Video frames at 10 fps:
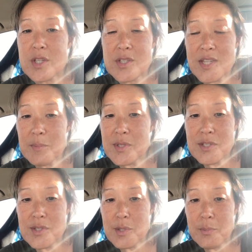
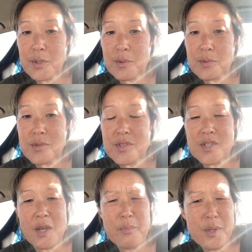substance
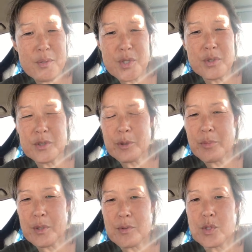abuse, emotional
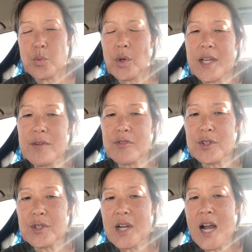abuse,
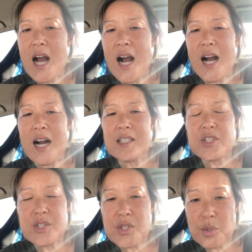whatever
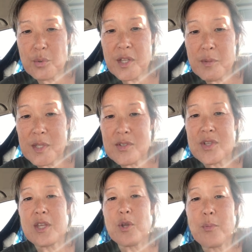disagreements
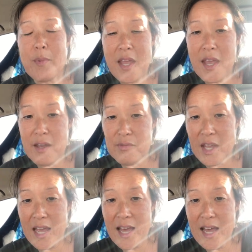that you may have
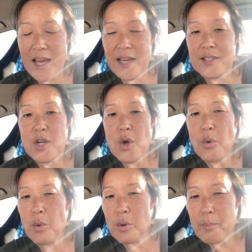had.
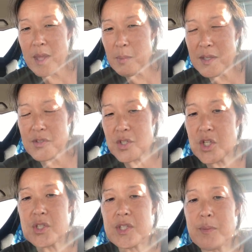Or maybe it's
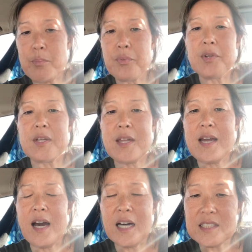just simply
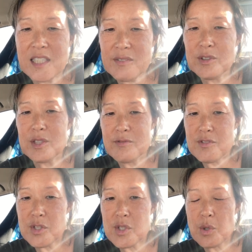a level of
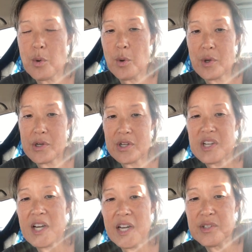discord and
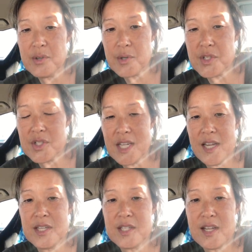an
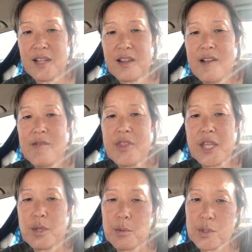understanding that
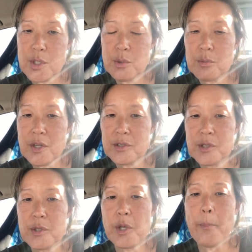you are no
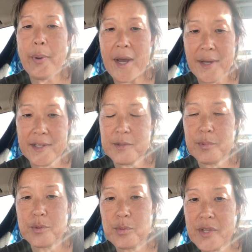longer
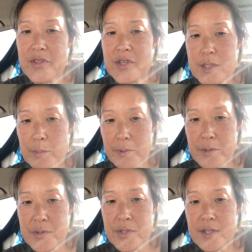compatible with this
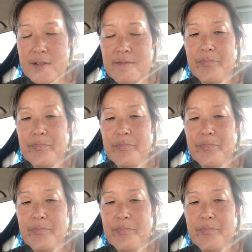person.